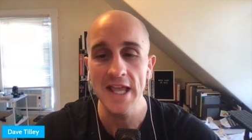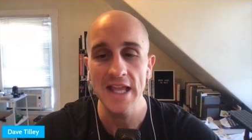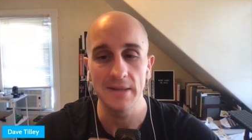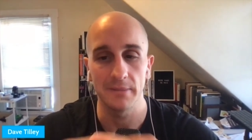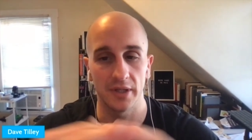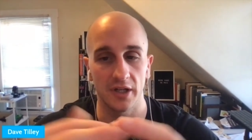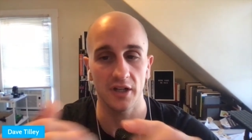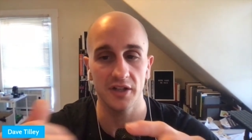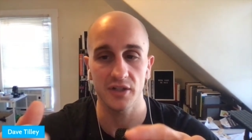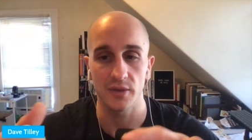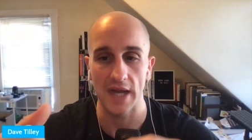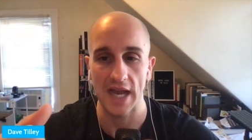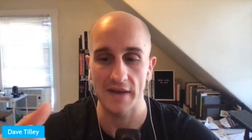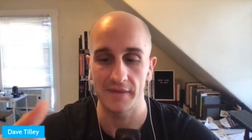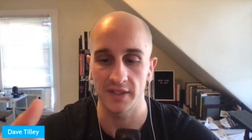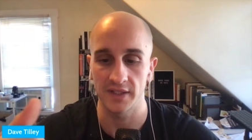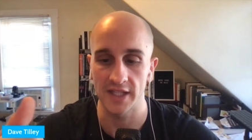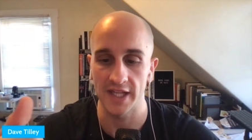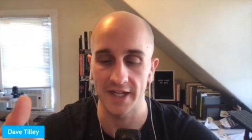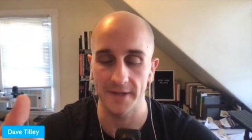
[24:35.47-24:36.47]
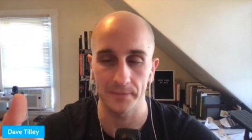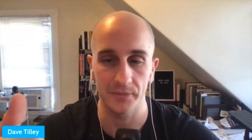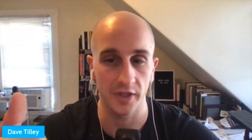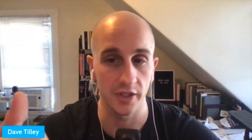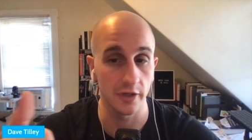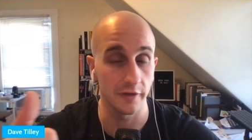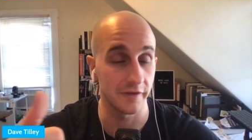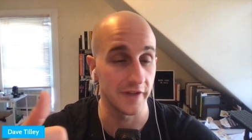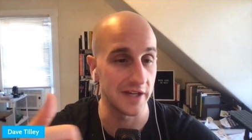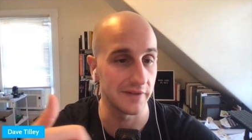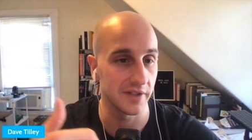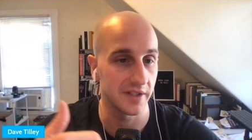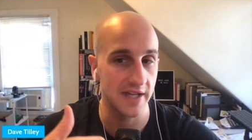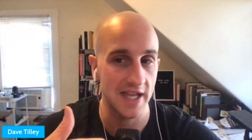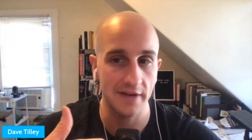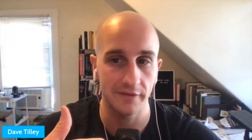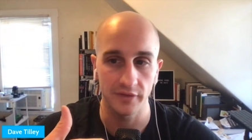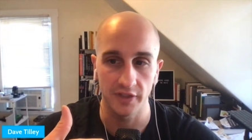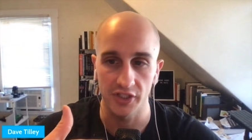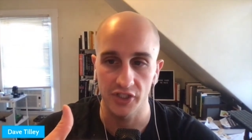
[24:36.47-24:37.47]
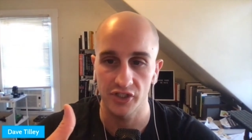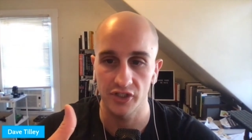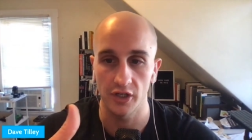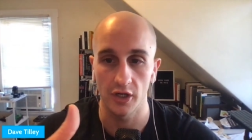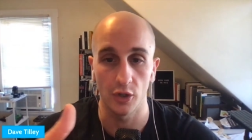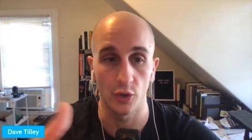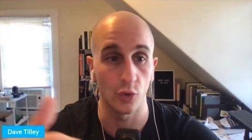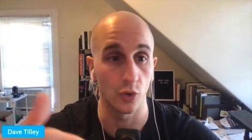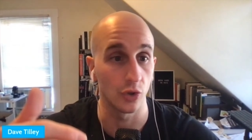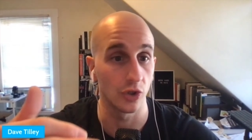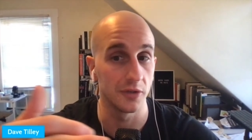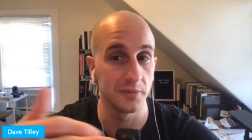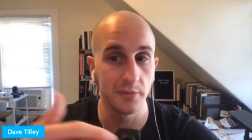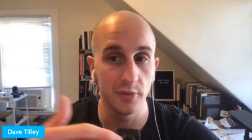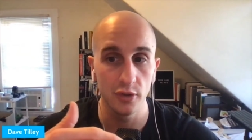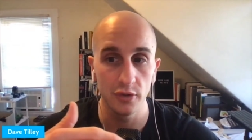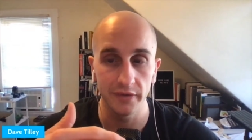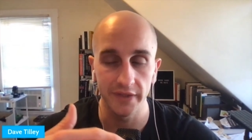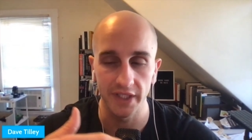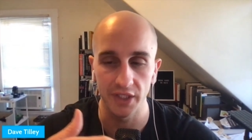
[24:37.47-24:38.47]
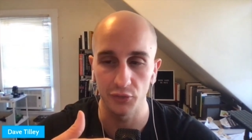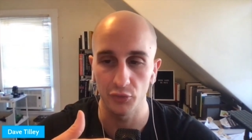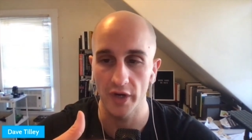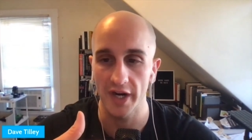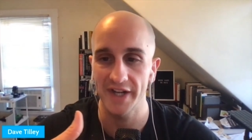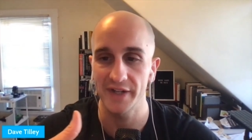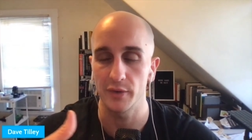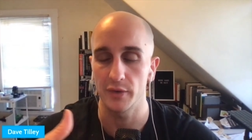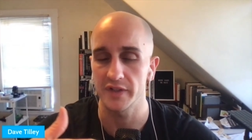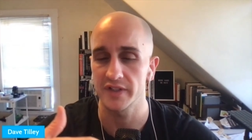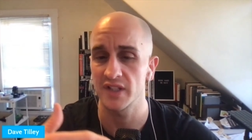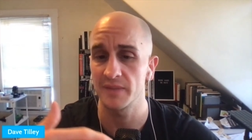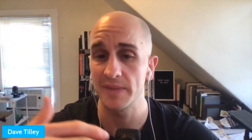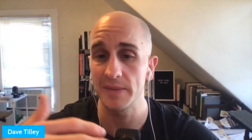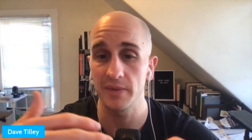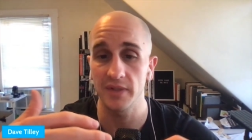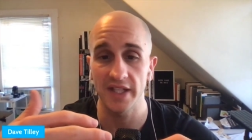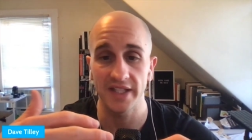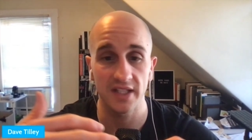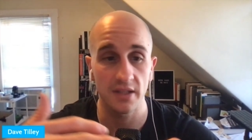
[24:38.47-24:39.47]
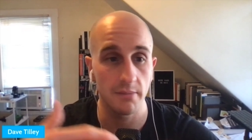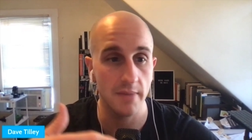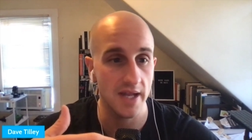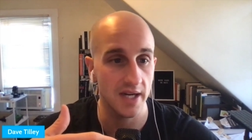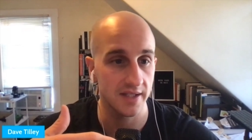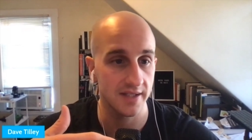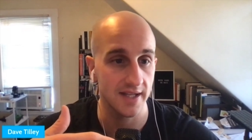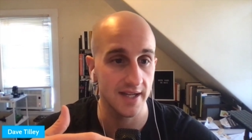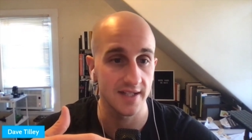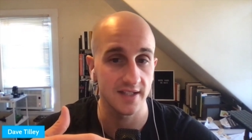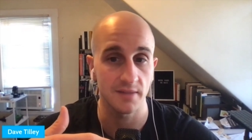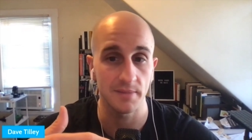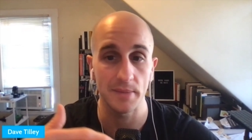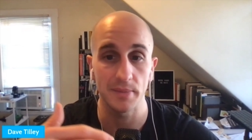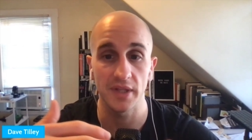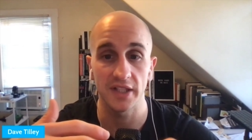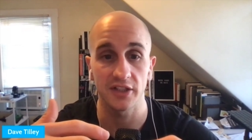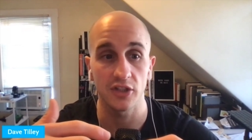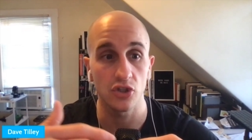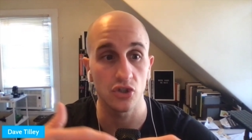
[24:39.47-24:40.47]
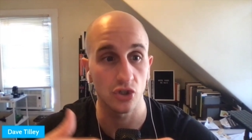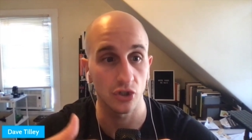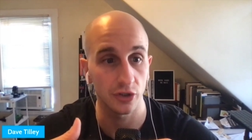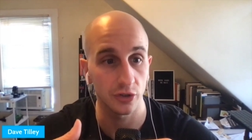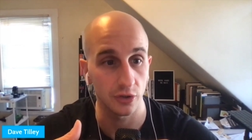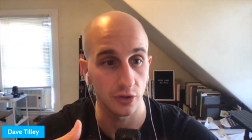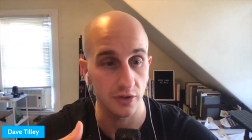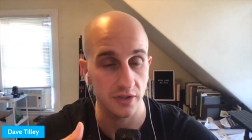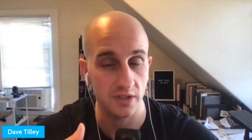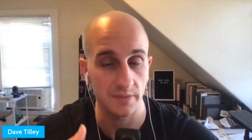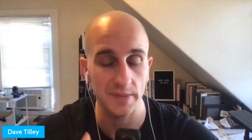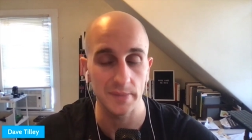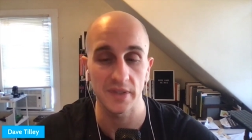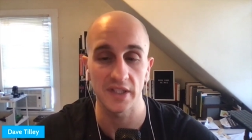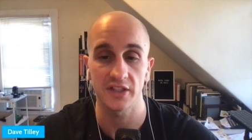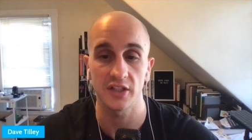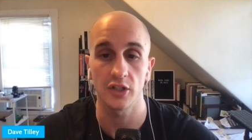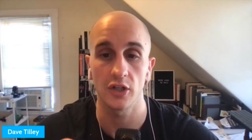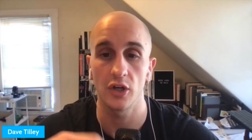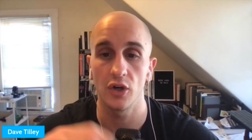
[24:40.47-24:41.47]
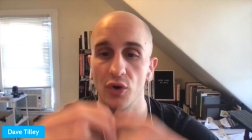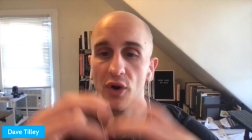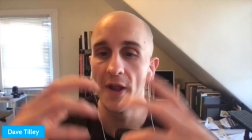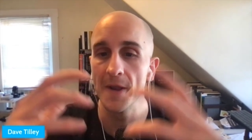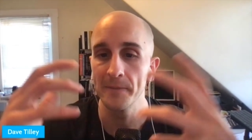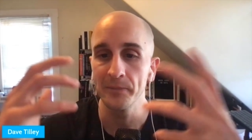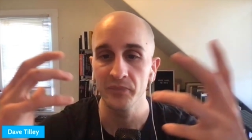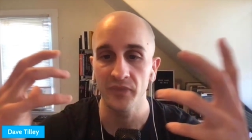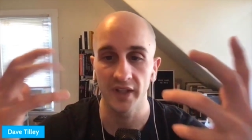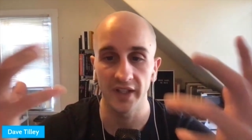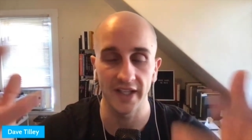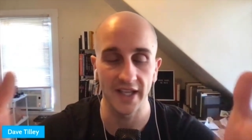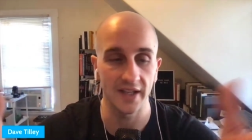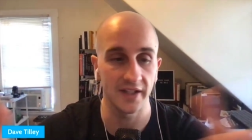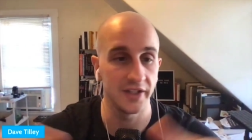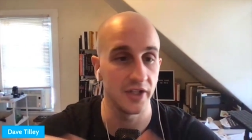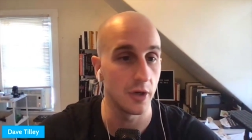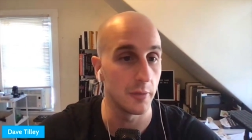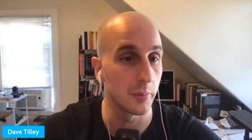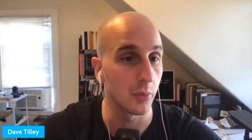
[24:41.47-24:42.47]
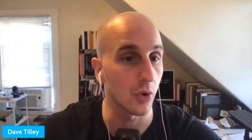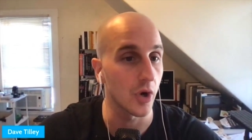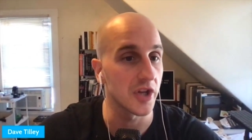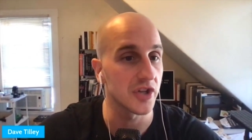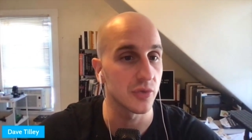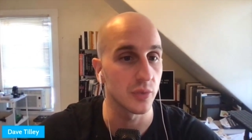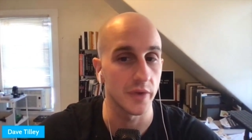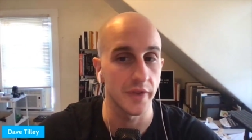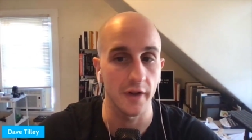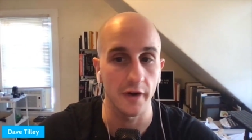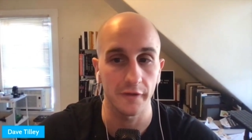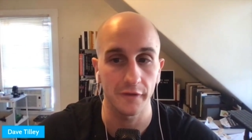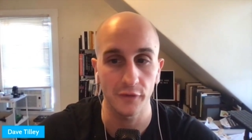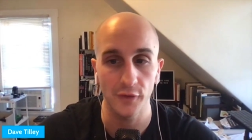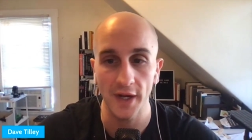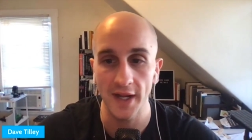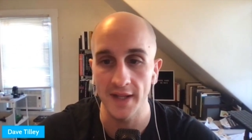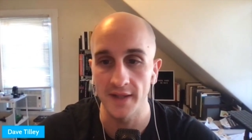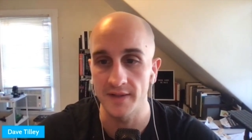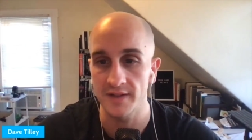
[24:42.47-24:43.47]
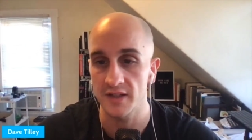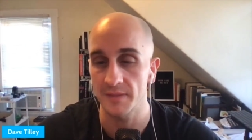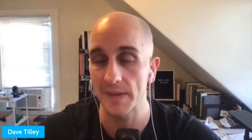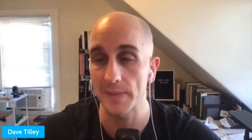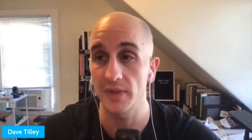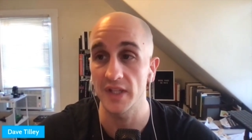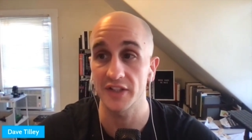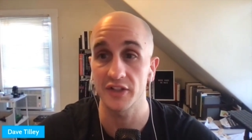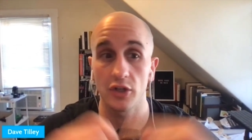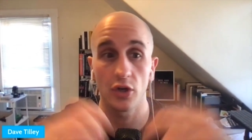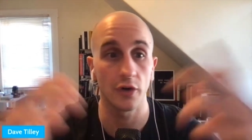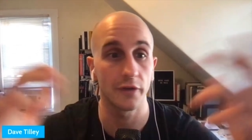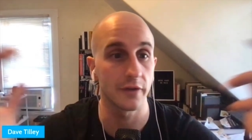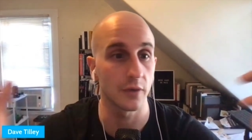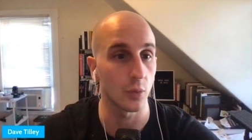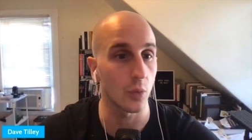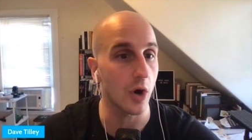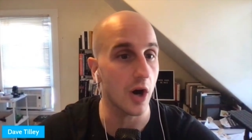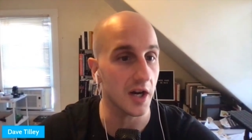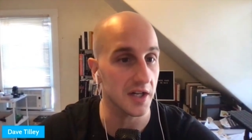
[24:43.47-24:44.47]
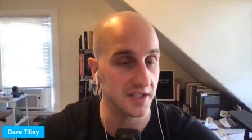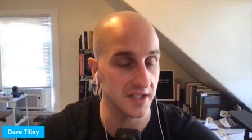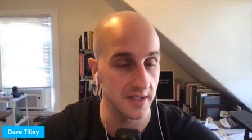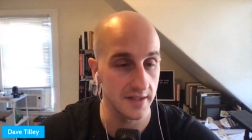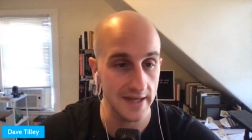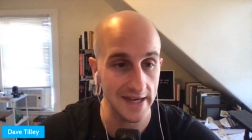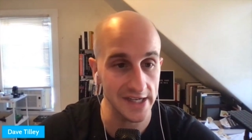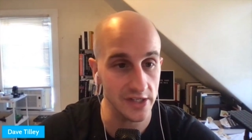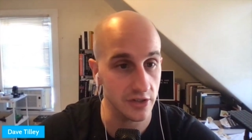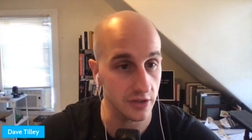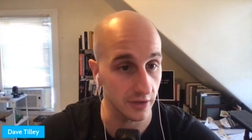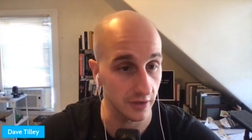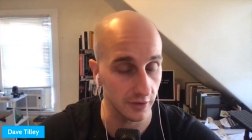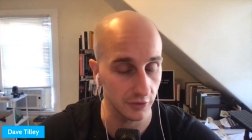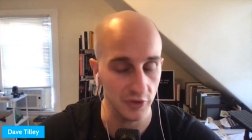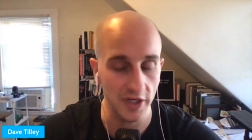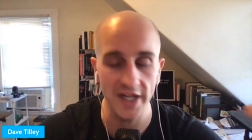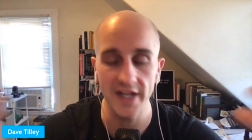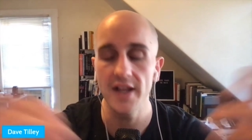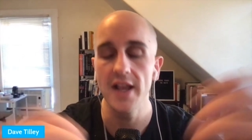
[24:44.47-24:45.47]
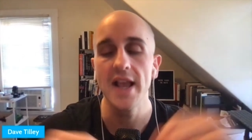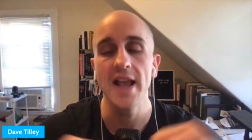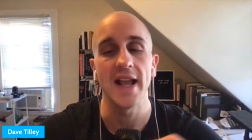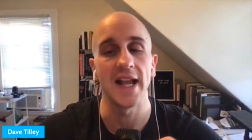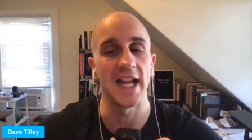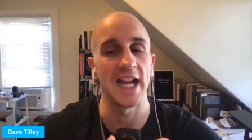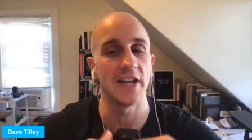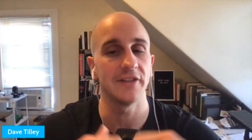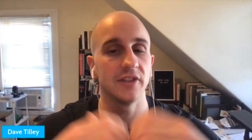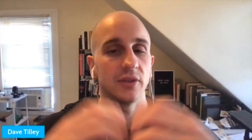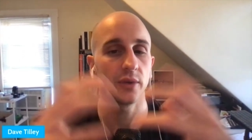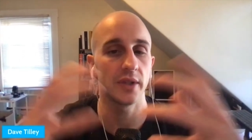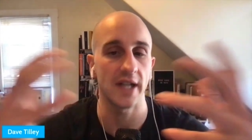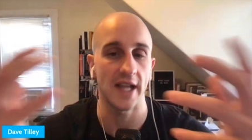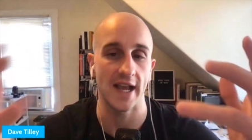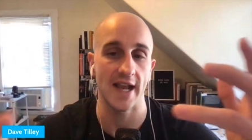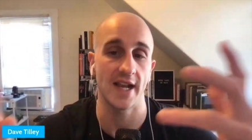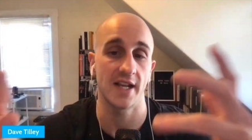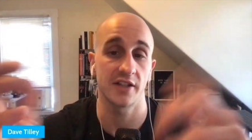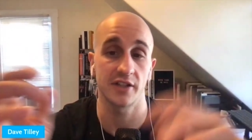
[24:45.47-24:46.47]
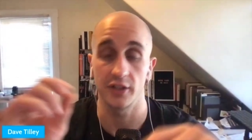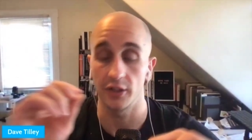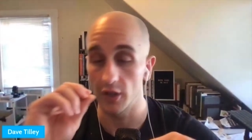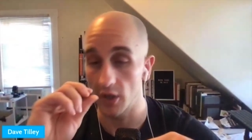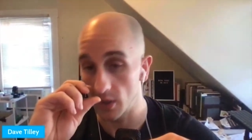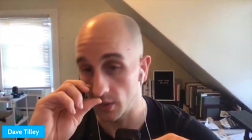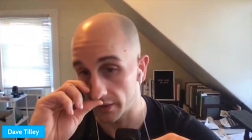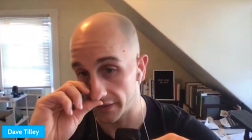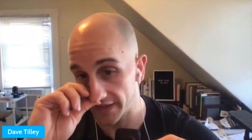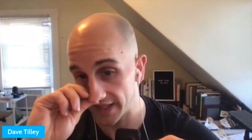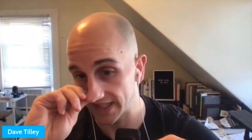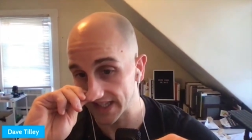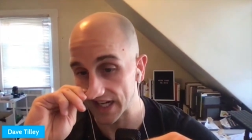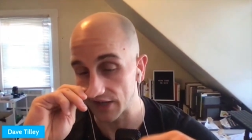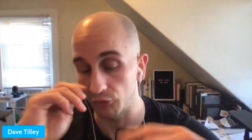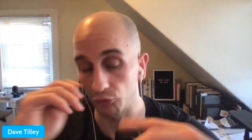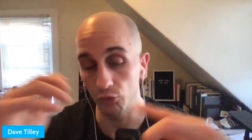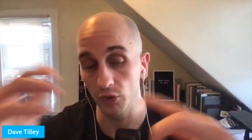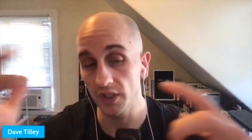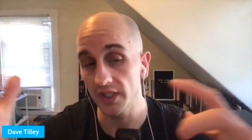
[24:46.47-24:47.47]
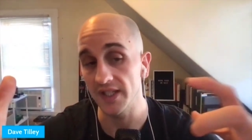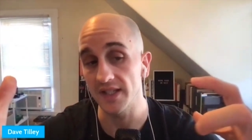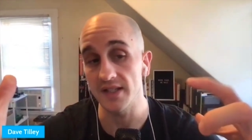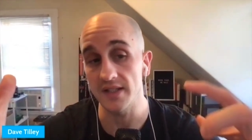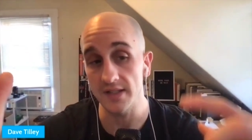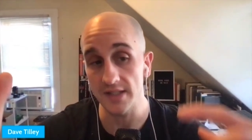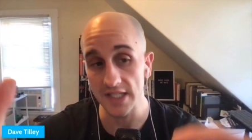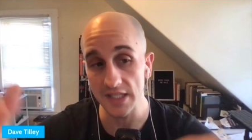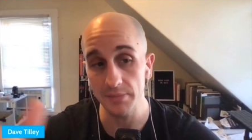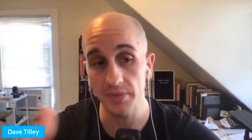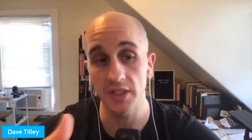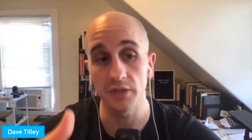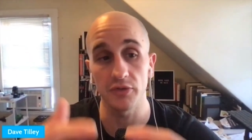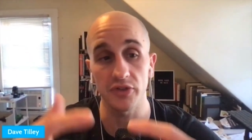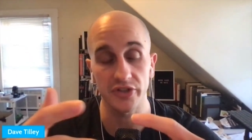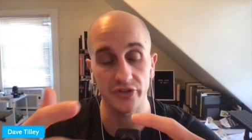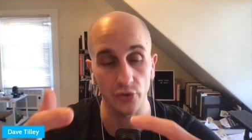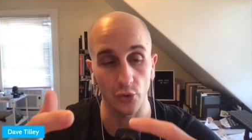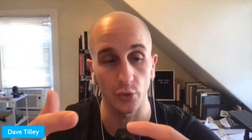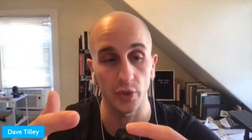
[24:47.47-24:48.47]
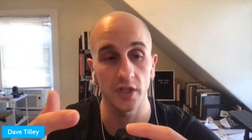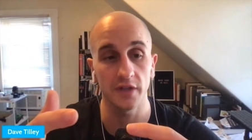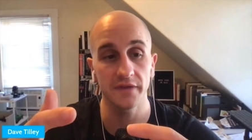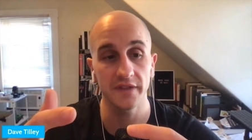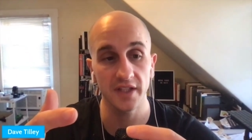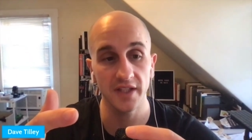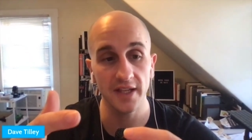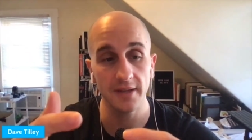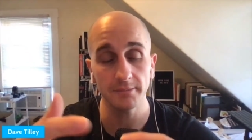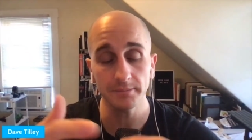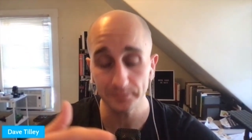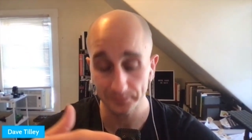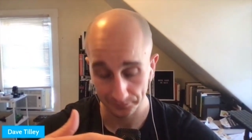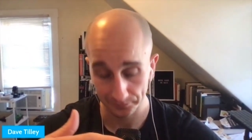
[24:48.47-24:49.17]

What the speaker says: But also having like your favorite Netflix show or a movie, right? Or some people like to meditate. Some people like to journal. Some people like to go get, brunch with their friends. Some people like to go for walks in nature, right? Everyone has their own thing that really is deeply restorative to them,